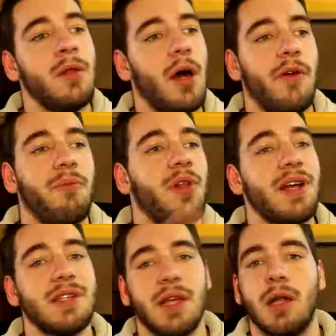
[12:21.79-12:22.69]
of
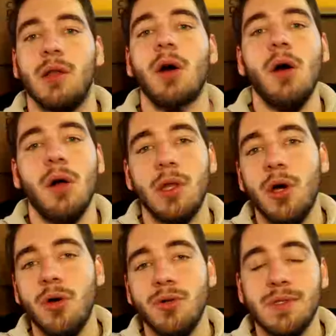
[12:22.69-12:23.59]
place, like a
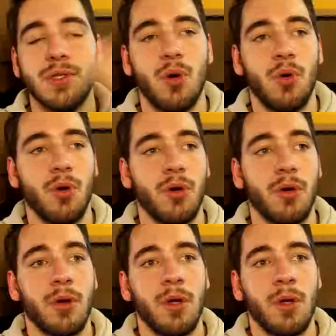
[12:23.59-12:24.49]
Lowe's,
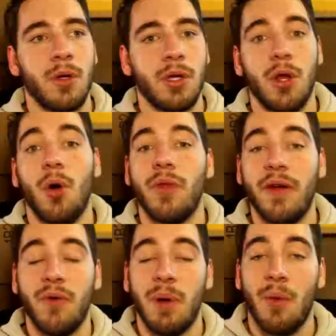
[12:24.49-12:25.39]
or you know, they
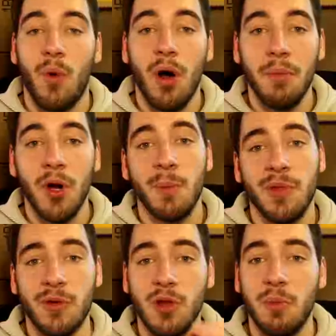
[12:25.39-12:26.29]
have them at Walmart, but
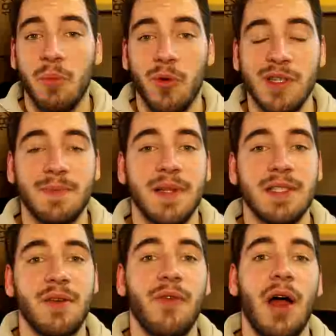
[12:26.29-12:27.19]
they're a little bit more expensive.